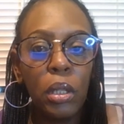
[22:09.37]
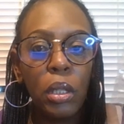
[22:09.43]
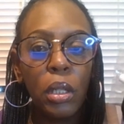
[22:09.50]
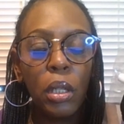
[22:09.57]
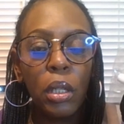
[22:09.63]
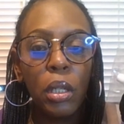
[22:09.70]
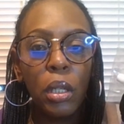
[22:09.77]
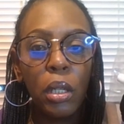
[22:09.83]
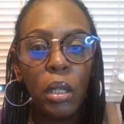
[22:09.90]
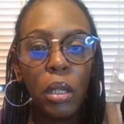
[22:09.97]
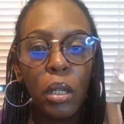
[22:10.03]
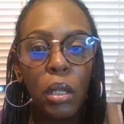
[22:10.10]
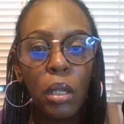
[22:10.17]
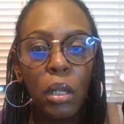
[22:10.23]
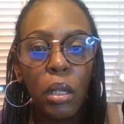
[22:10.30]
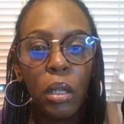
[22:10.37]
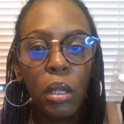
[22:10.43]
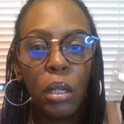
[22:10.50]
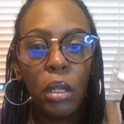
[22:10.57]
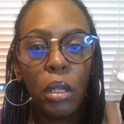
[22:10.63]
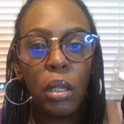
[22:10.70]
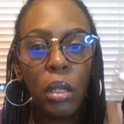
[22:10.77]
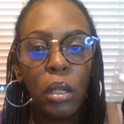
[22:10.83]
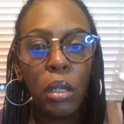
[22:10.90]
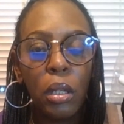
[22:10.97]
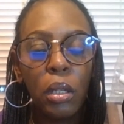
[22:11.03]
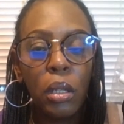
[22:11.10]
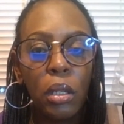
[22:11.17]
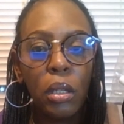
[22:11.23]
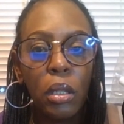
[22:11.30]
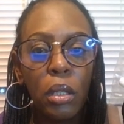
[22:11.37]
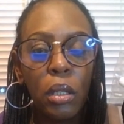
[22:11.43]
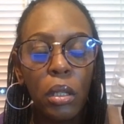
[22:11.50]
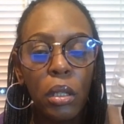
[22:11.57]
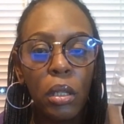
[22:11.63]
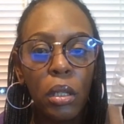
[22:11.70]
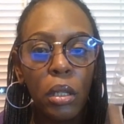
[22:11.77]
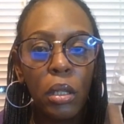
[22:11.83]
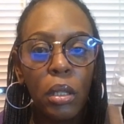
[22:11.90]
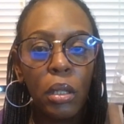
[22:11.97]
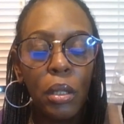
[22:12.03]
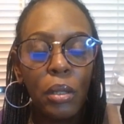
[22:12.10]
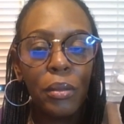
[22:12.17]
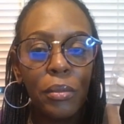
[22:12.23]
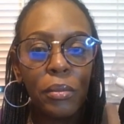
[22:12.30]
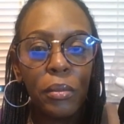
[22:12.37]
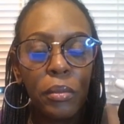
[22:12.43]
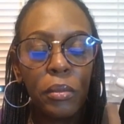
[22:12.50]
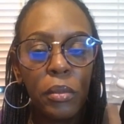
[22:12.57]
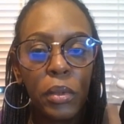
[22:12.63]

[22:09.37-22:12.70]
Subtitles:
Nobody speaks.